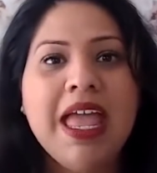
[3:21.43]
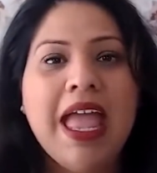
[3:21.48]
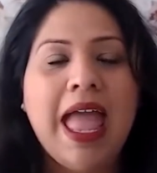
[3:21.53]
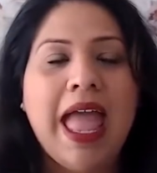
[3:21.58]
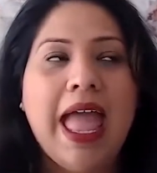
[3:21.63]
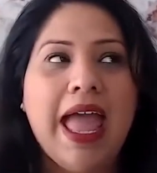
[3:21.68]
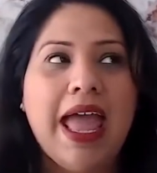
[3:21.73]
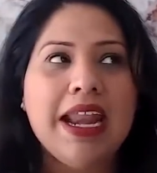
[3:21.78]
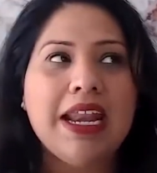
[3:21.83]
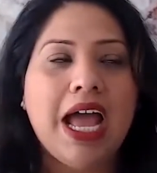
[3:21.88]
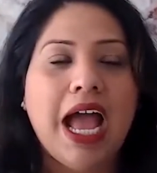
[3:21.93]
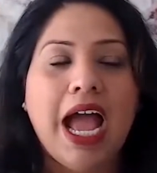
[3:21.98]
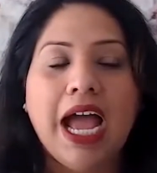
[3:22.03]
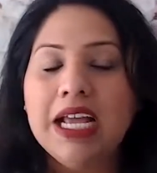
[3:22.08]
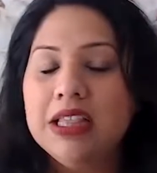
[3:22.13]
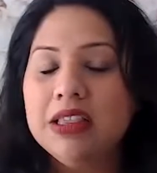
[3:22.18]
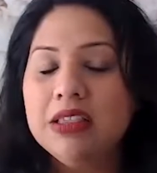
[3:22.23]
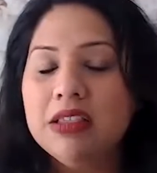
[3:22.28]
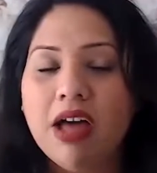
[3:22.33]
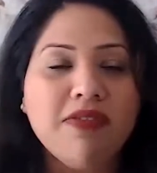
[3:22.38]
And I
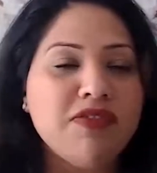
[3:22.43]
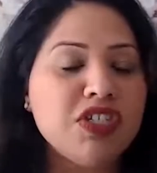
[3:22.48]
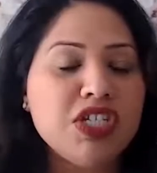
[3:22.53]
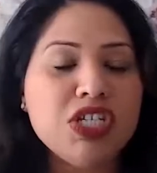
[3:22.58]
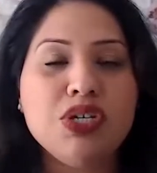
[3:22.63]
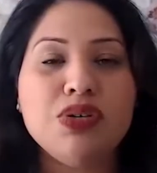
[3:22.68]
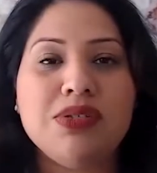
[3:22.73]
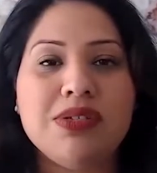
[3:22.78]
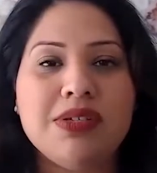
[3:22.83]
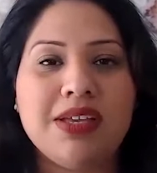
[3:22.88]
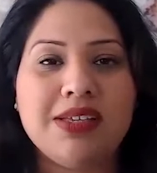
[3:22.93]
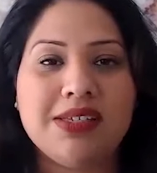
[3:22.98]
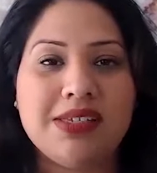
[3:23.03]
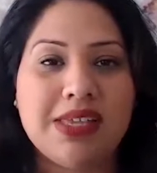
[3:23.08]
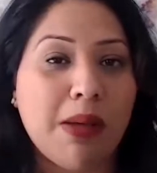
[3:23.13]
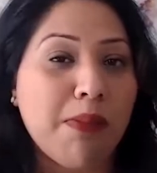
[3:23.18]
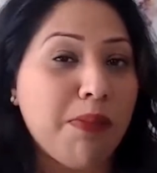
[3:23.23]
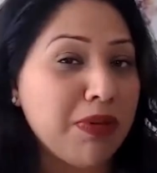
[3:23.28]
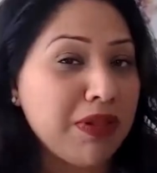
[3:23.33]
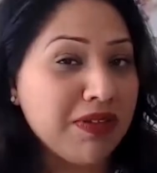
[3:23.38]
love to use the
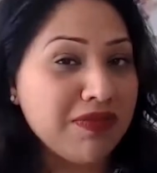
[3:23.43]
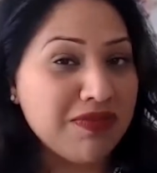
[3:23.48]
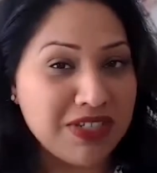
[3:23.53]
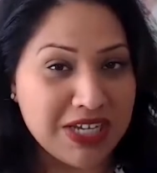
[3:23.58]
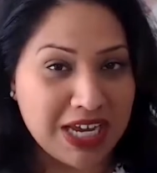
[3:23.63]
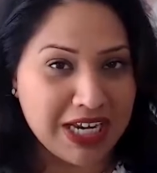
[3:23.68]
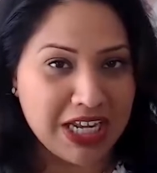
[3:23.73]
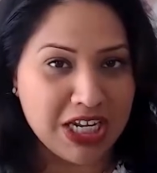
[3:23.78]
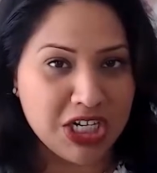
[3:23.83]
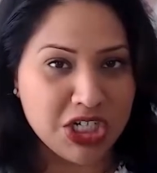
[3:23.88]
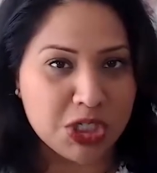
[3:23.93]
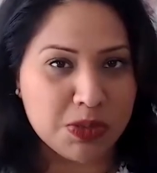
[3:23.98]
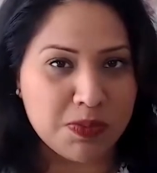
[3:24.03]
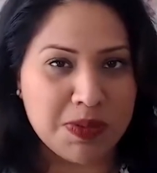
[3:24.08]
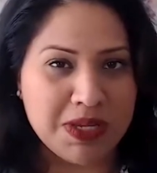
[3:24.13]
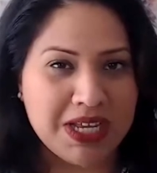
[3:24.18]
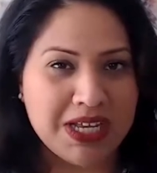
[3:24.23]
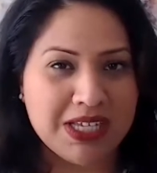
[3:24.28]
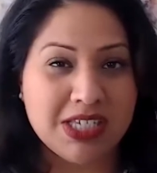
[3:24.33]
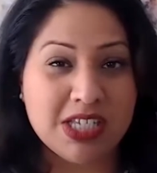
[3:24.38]
example of dating just
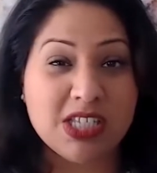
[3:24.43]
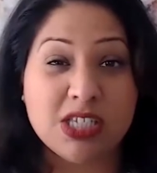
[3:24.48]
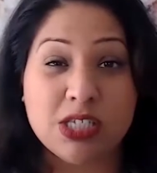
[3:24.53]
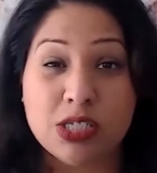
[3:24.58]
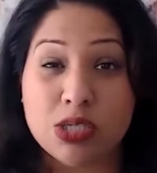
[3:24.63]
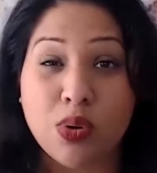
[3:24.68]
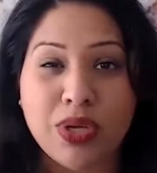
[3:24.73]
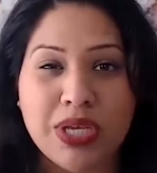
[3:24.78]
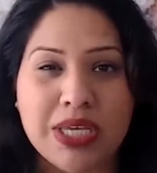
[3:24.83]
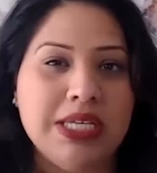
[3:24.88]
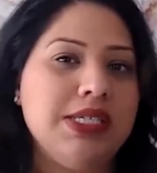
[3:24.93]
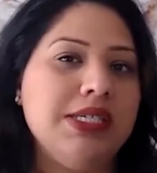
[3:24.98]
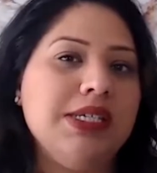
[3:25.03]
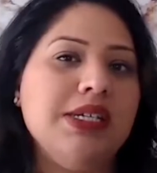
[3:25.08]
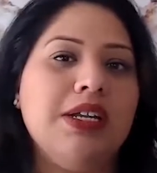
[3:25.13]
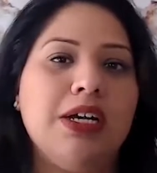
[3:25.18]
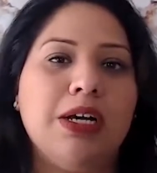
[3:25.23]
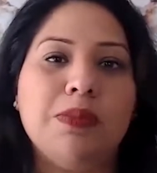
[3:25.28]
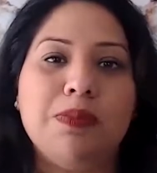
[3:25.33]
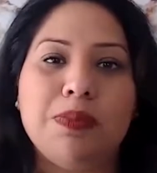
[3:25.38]
because it's so easy
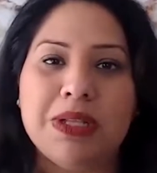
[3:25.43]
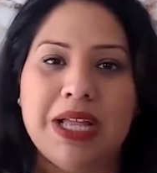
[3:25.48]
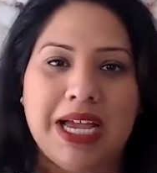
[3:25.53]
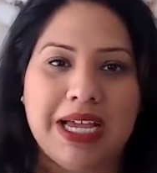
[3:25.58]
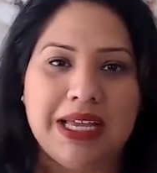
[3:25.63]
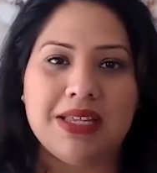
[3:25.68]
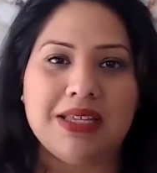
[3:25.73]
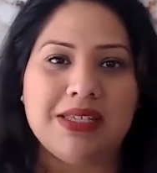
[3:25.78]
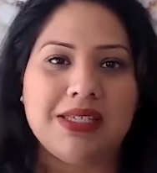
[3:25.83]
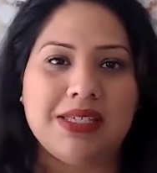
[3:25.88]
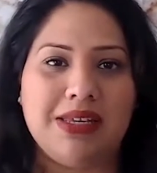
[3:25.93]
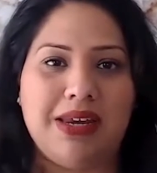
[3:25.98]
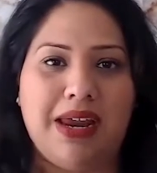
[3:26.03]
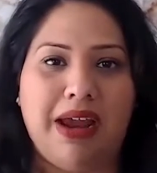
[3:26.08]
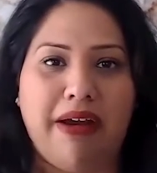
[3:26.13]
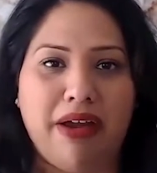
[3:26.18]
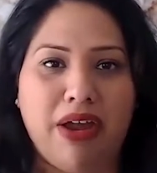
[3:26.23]
to apply in this scenario.